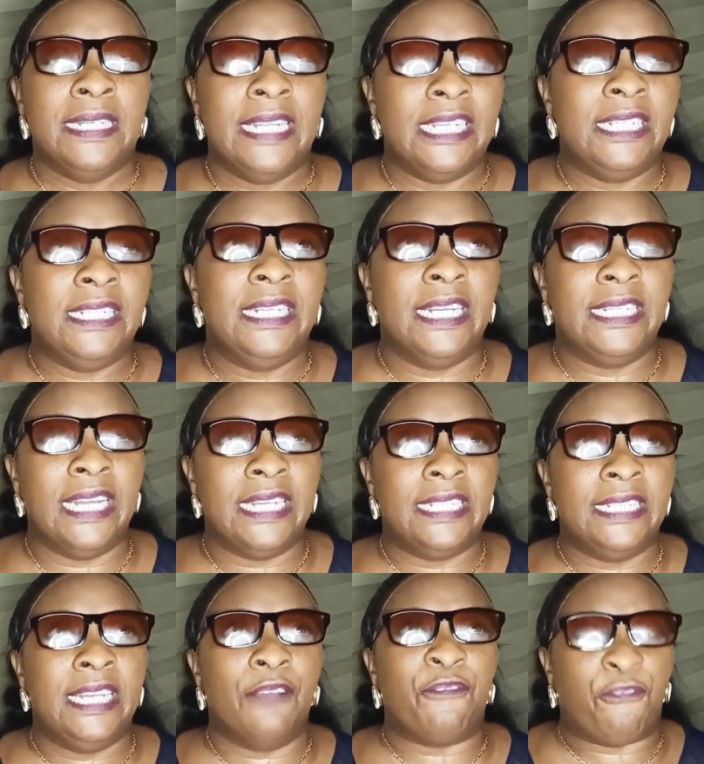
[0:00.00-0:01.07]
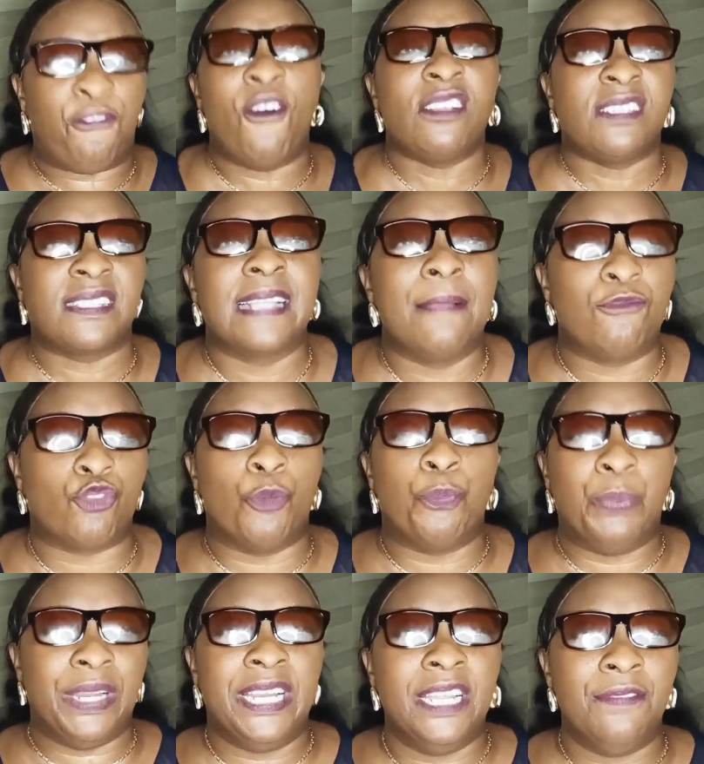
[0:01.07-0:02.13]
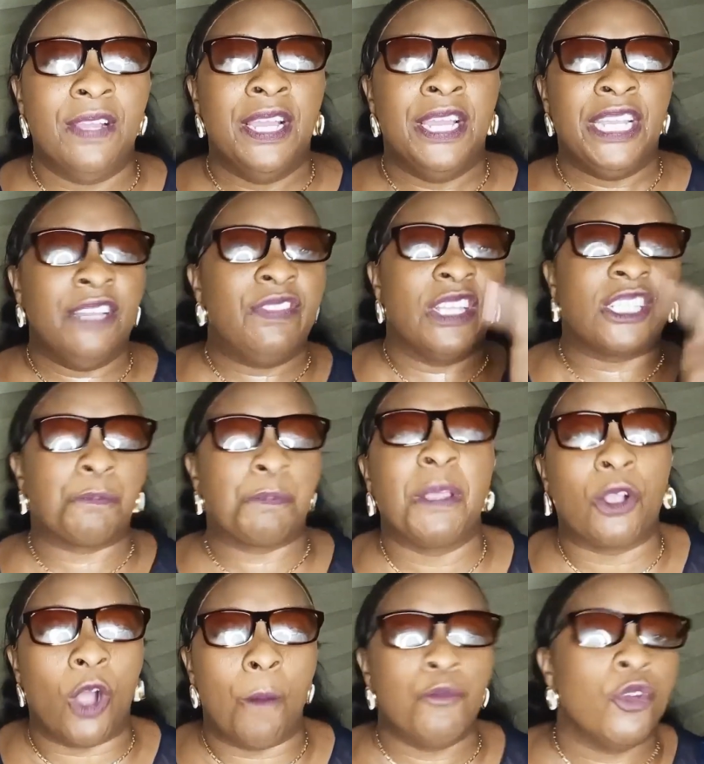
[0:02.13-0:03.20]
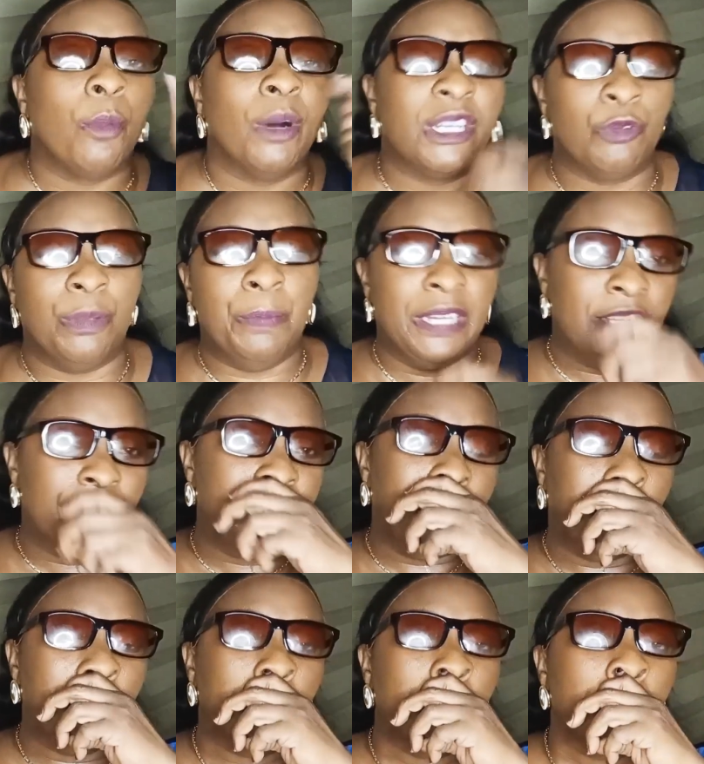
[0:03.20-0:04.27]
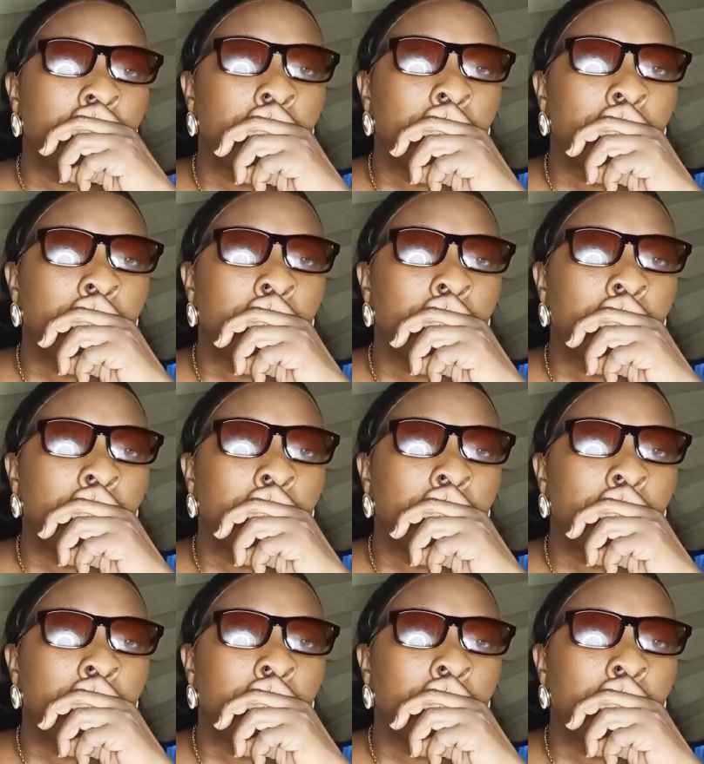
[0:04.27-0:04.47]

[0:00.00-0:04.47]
They force them to believe if they speak up, nobody will believe them.